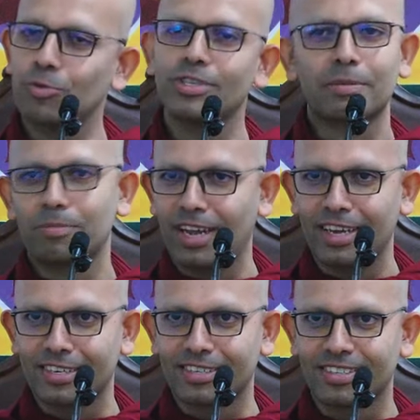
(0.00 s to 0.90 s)
wouldn't imply
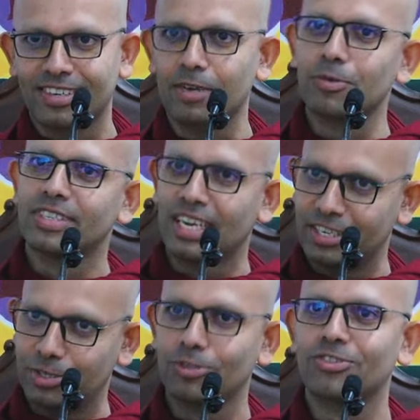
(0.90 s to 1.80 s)
it, I would tell
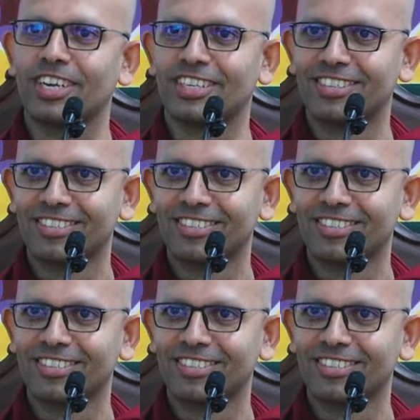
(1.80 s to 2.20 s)
it to you straight.